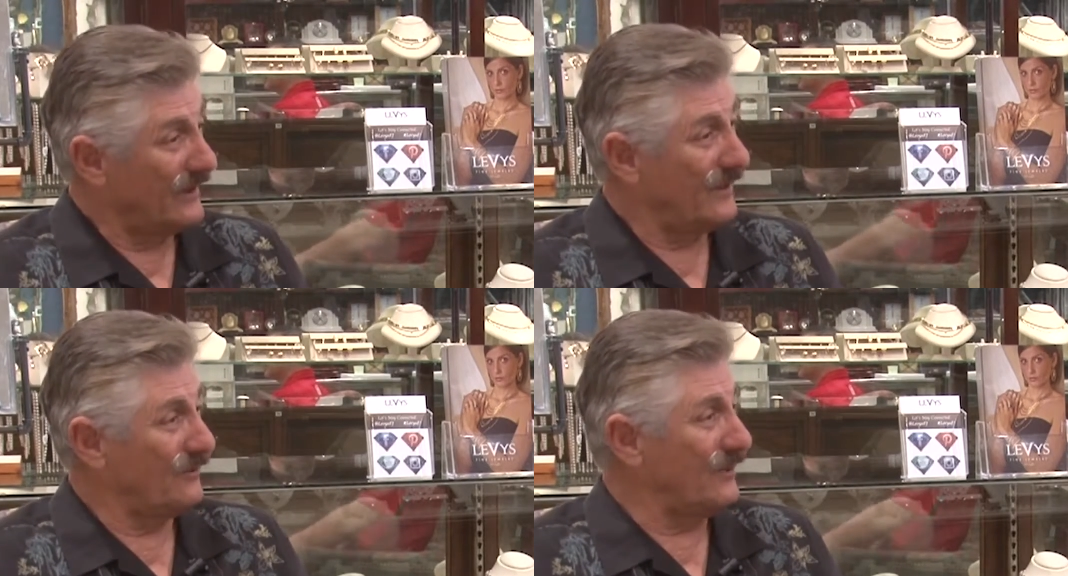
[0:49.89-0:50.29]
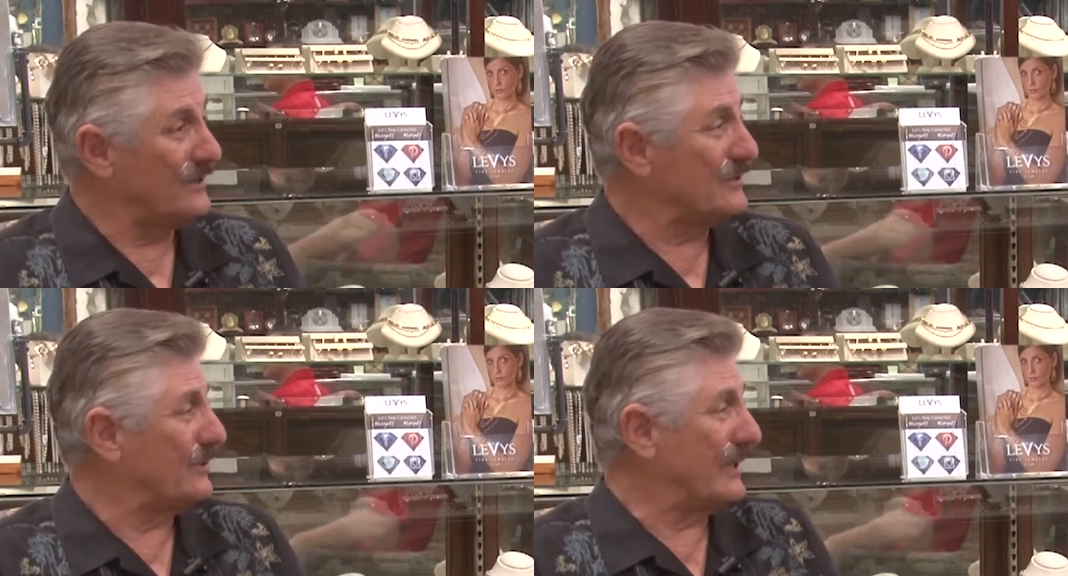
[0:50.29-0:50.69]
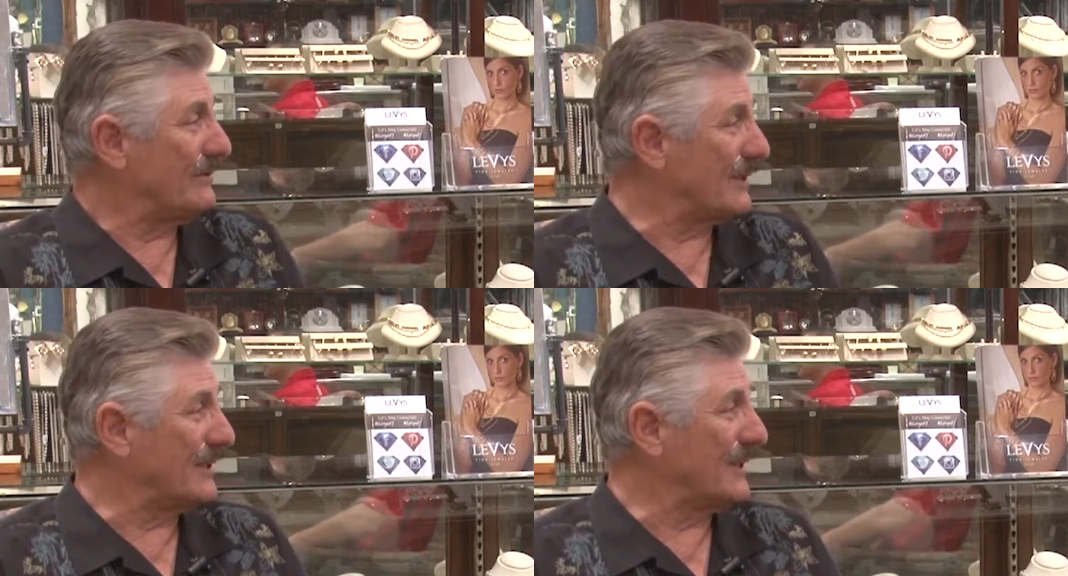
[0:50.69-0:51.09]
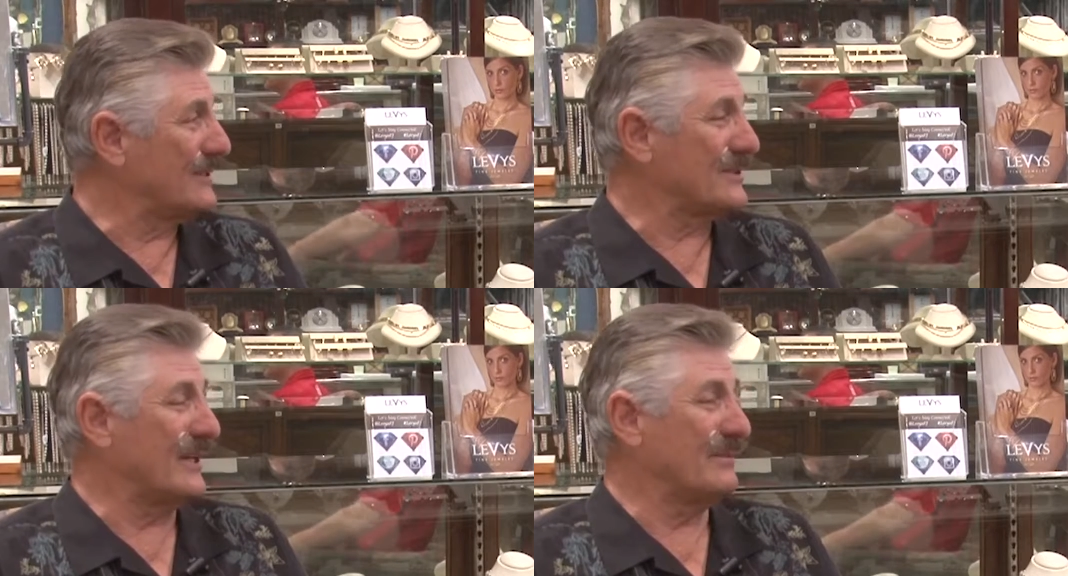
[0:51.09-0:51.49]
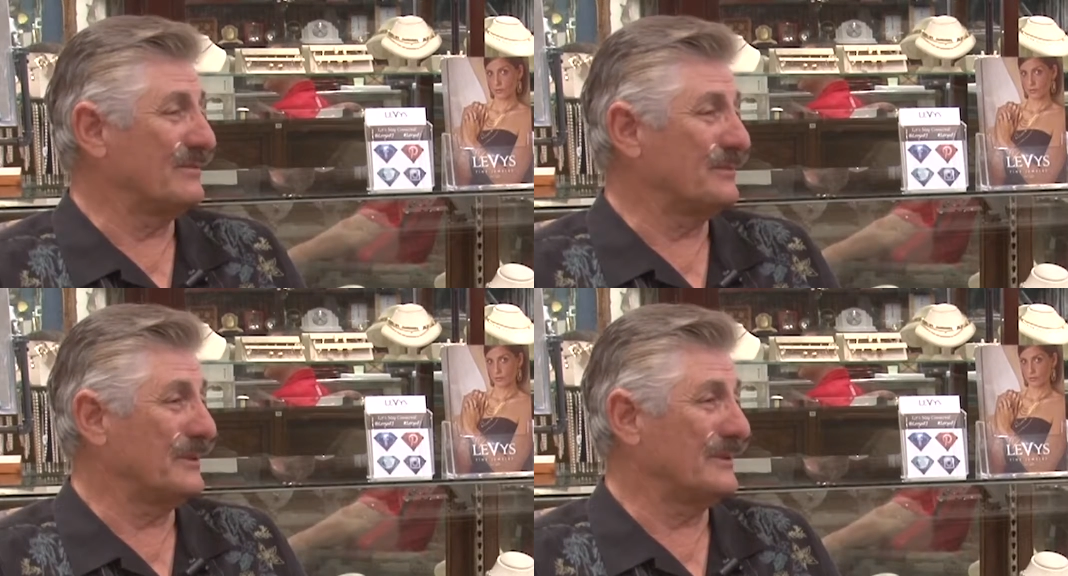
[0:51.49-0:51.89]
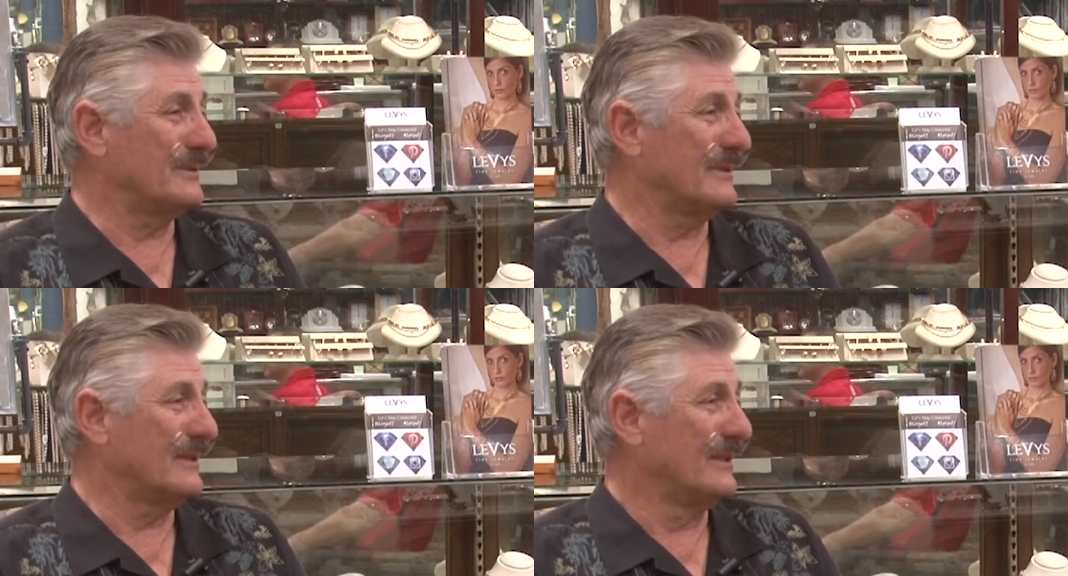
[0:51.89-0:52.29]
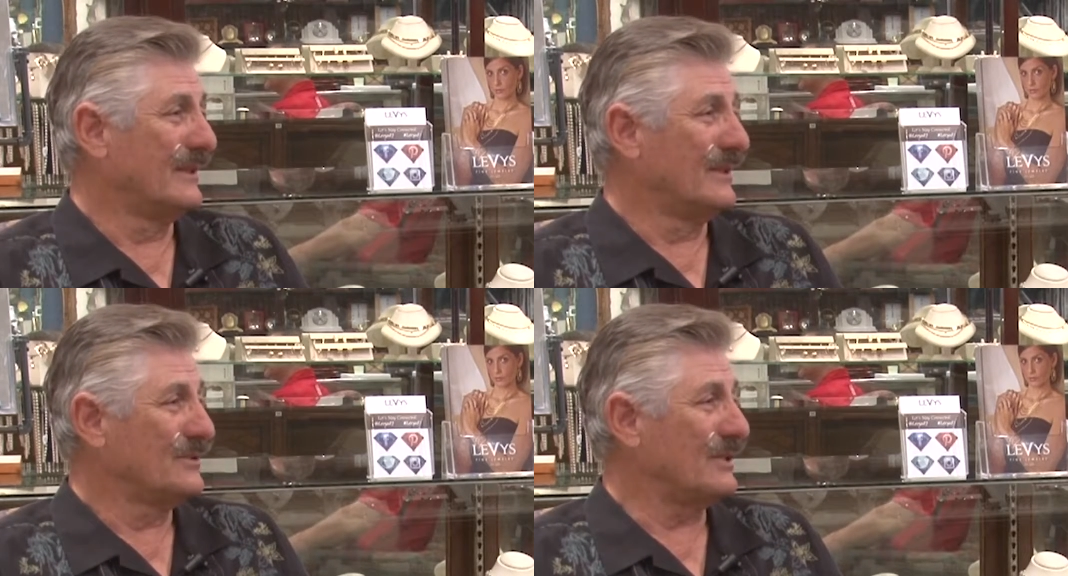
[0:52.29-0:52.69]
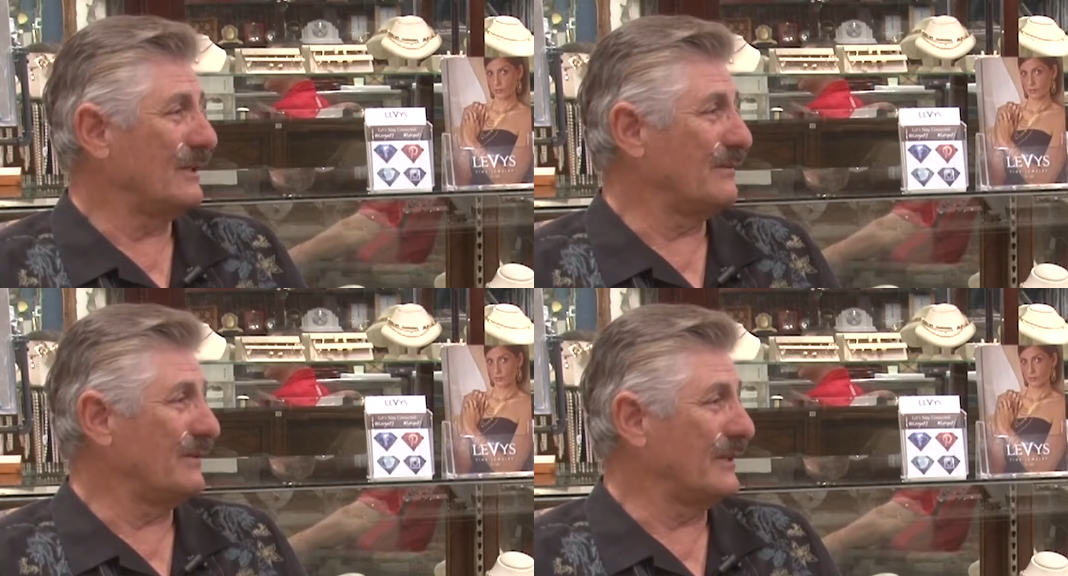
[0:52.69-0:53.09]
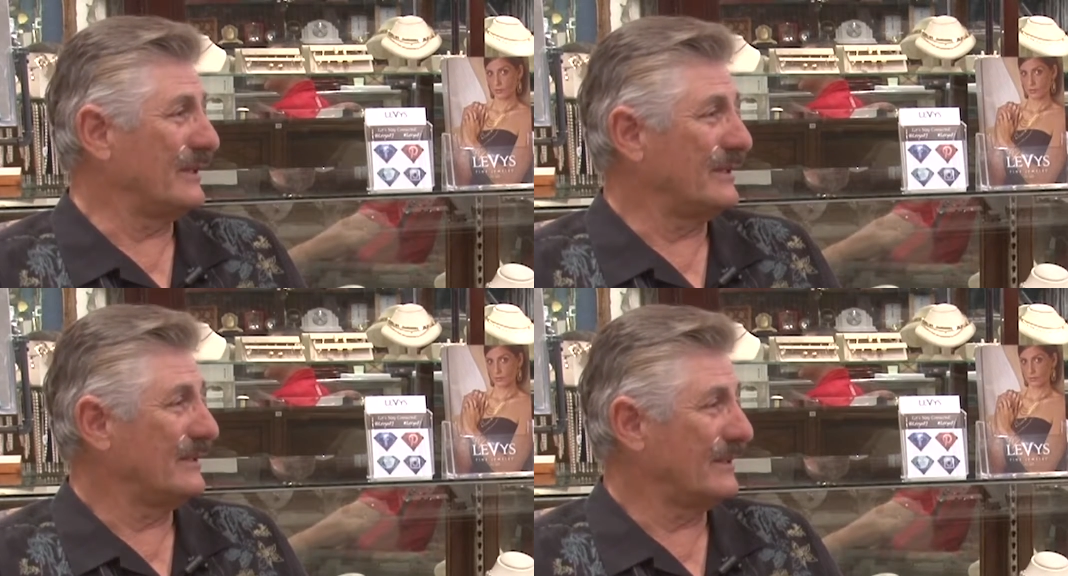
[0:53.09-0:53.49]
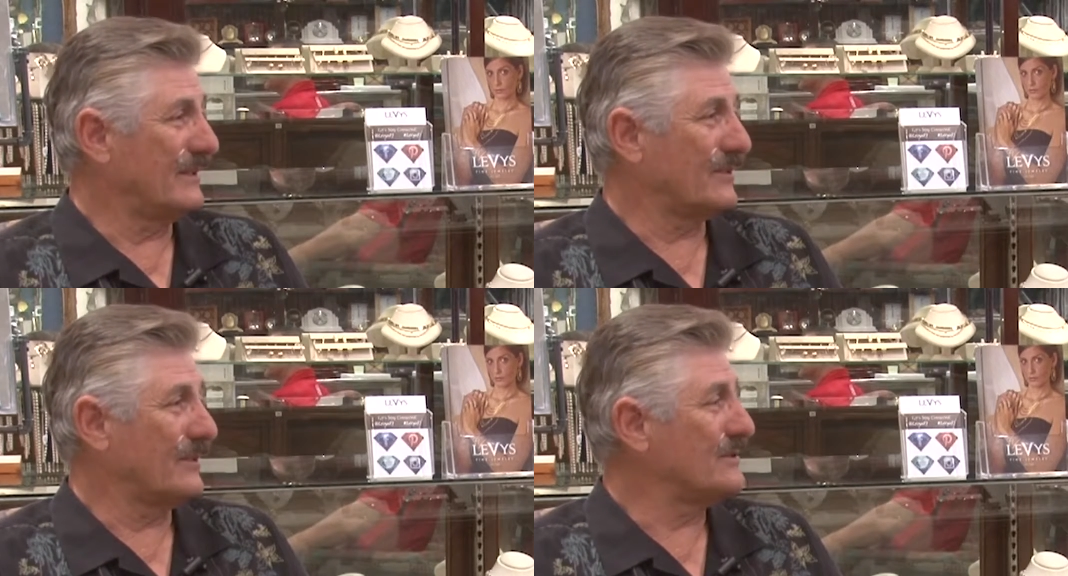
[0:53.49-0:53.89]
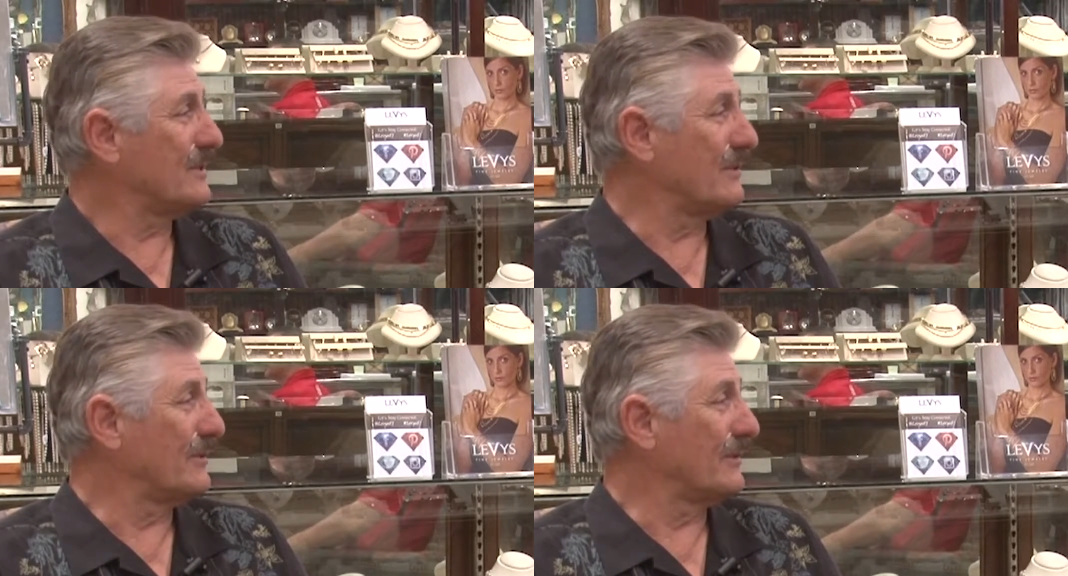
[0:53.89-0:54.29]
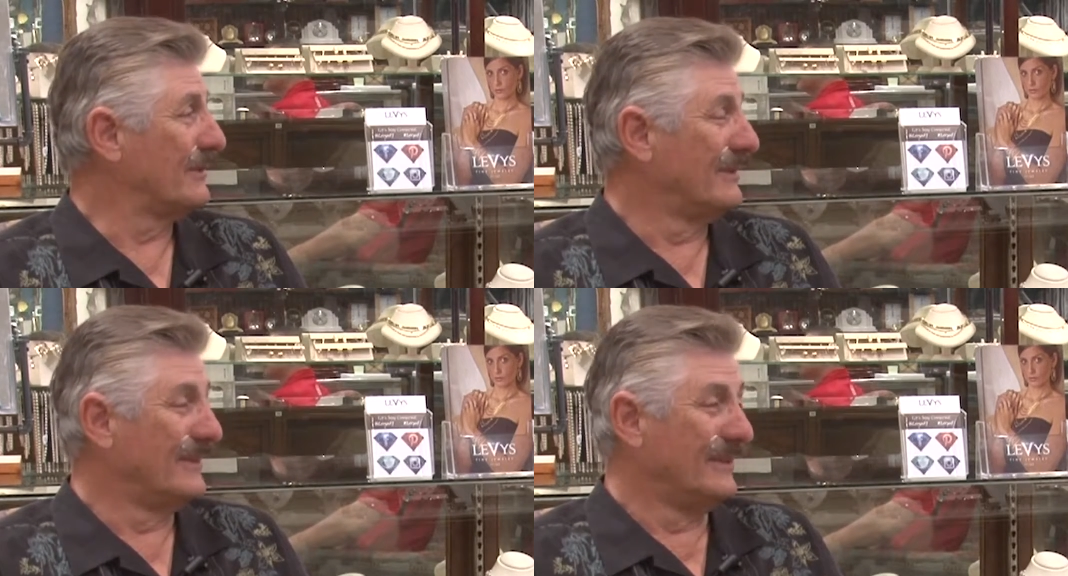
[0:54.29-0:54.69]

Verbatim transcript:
Speaker 1: And Reggie would have to cut his off. But uh, Charlie Finley, our crazy owner,